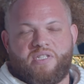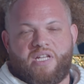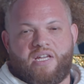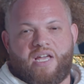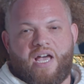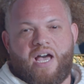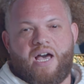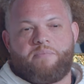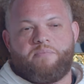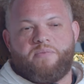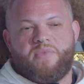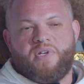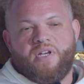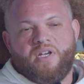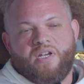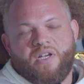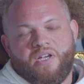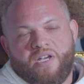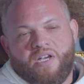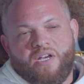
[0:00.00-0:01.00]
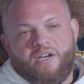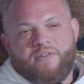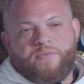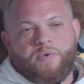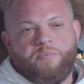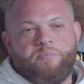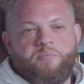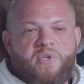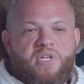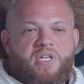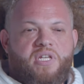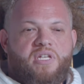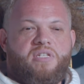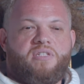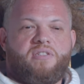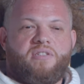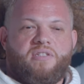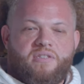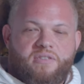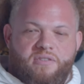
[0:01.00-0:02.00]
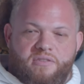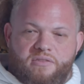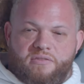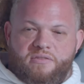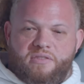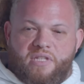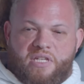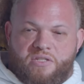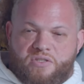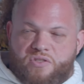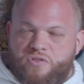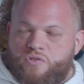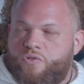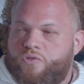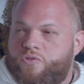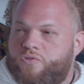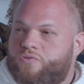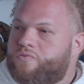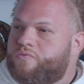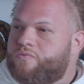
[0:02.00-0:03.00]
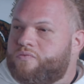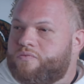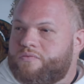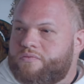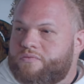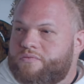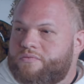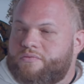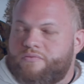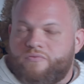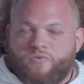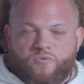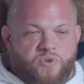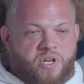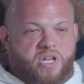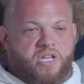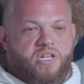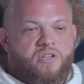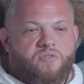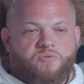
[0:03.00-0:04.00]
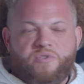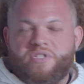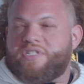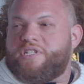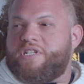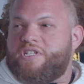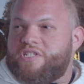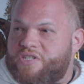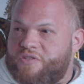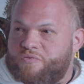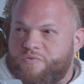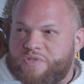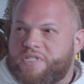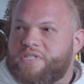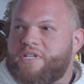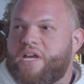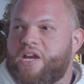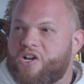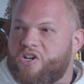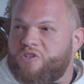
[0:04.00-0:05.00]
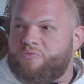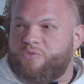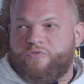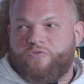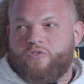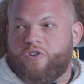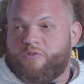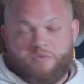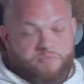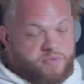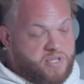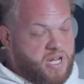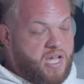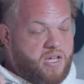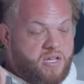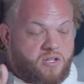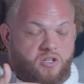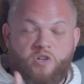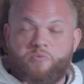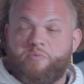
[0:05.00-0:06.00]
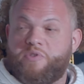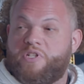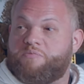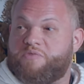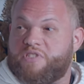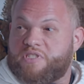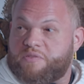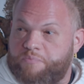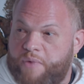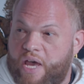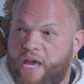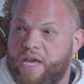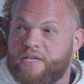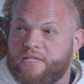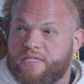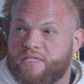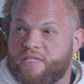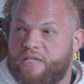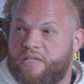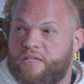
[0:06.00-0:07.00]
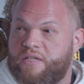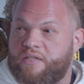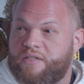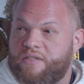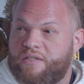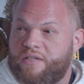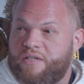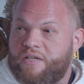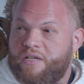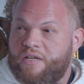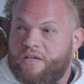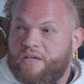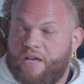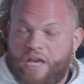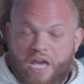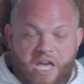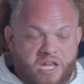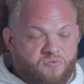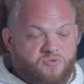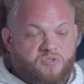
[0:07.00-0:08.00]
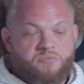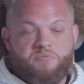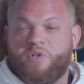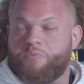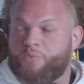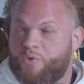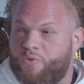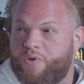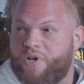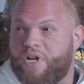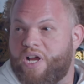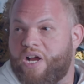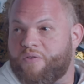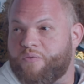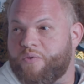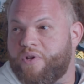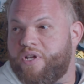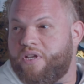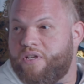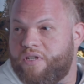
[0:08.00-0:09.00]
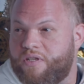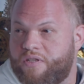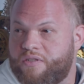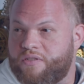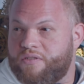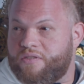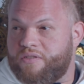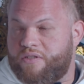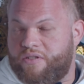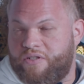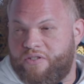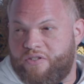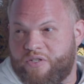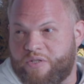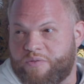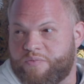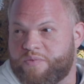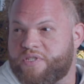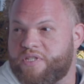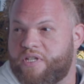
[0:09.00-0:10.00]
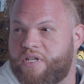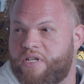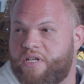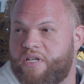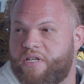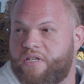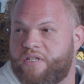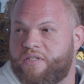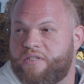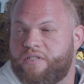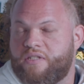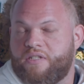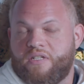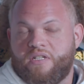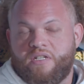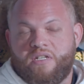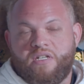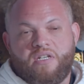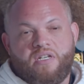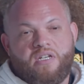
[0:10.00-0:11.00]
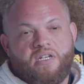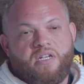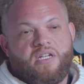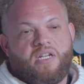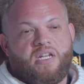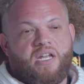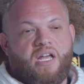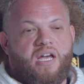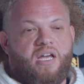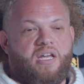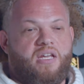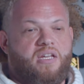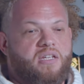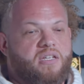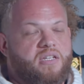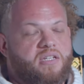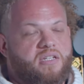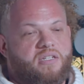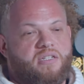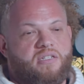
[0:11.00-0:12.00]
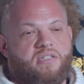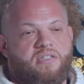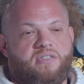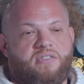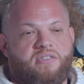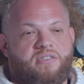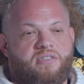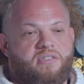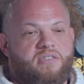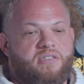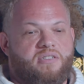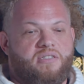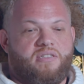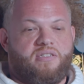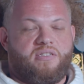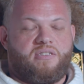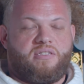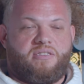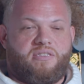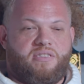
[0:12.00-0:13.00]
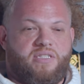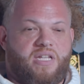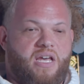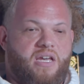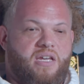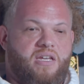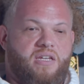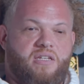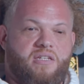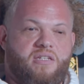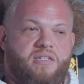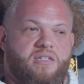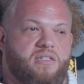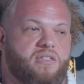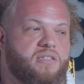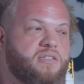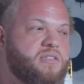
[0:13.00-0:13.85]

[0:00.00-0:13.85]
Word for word: like, I, for me, in school, yeah. reading retention was terrible for me, but I can open up this magazine mm. and remember what mm. I read. Yeah, yeah, I can dig that. Yeah, yeah, I can dig that. Yeah, that's true. Like,